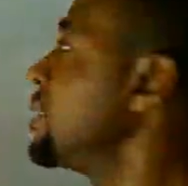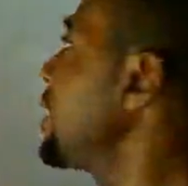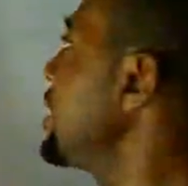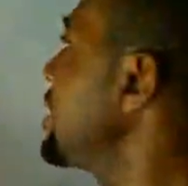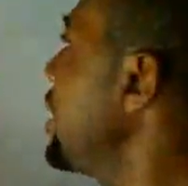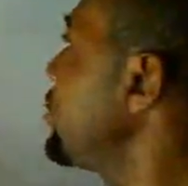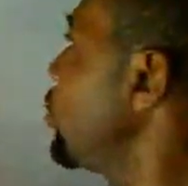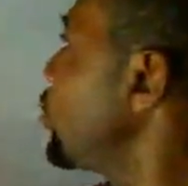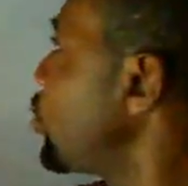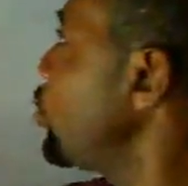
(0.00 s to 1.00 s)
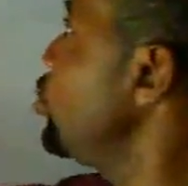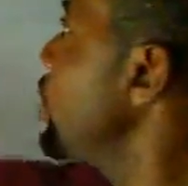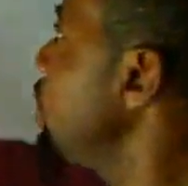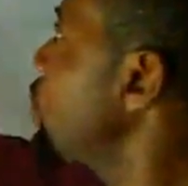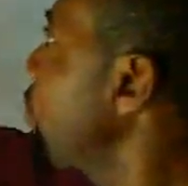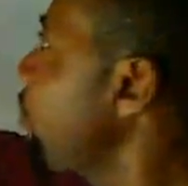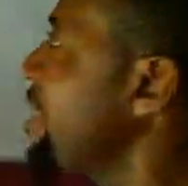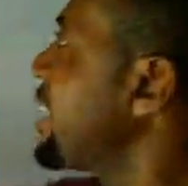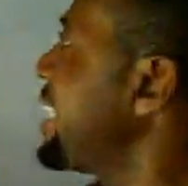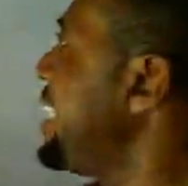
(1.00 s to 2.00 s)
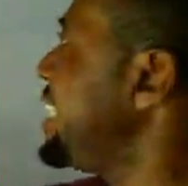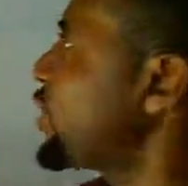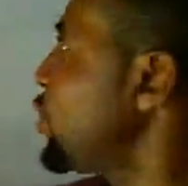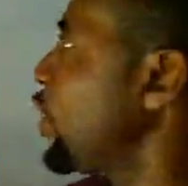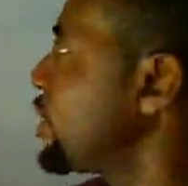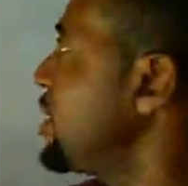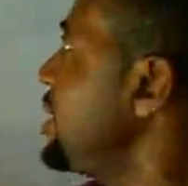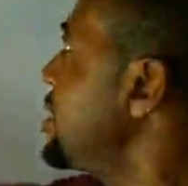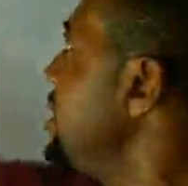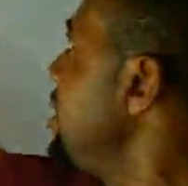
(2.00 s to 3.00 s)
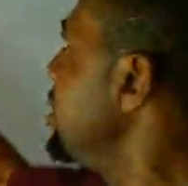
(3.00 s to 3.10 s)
3 times. So 2 raised to the power 3 is not this.